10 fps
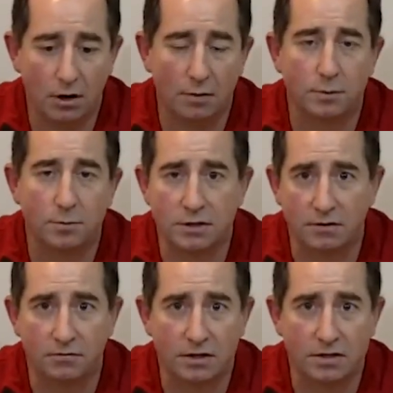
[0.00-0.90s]
problems
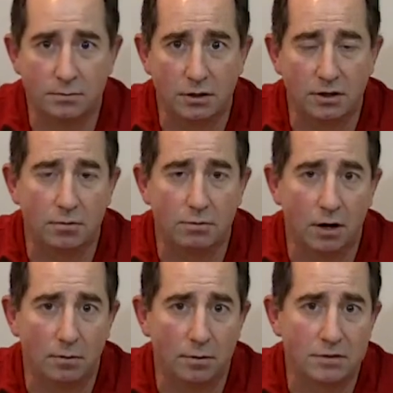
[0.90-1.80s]
and the flexibility
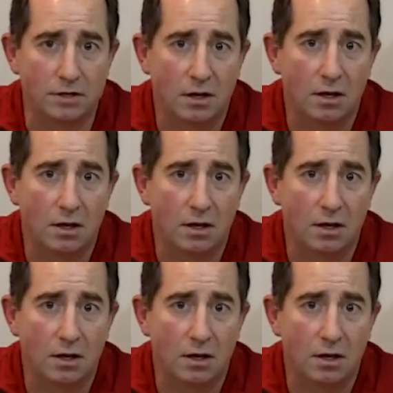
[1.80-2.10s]
problems,